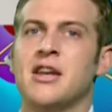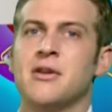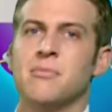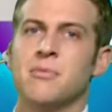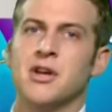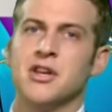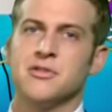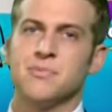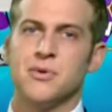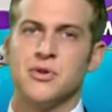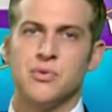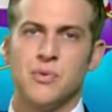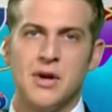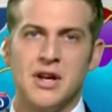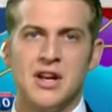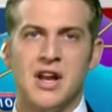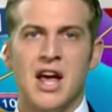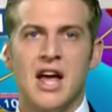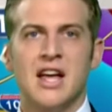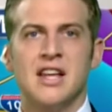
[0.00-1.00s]
and miss
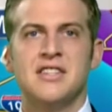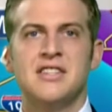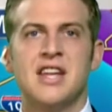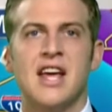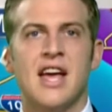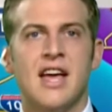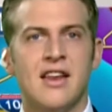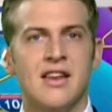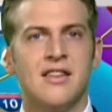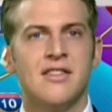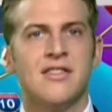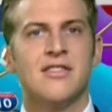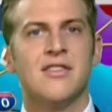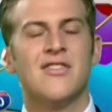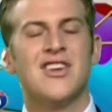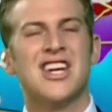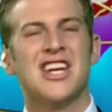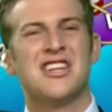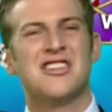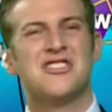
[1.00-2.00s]
between 1/10 of
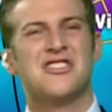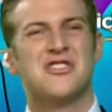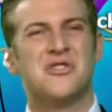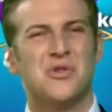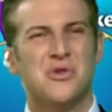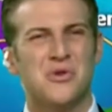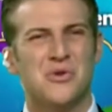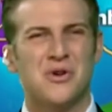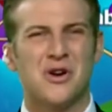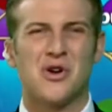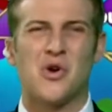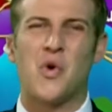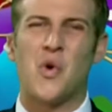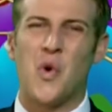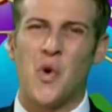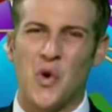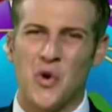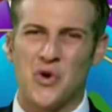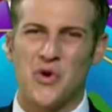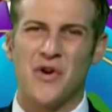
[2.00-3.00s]
an inch to
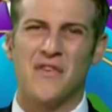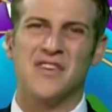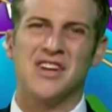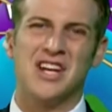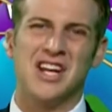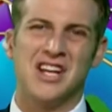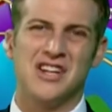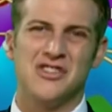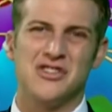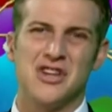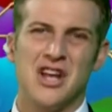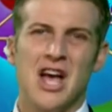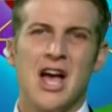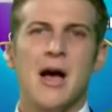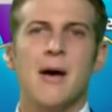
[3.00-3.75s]
1/4 of an inch.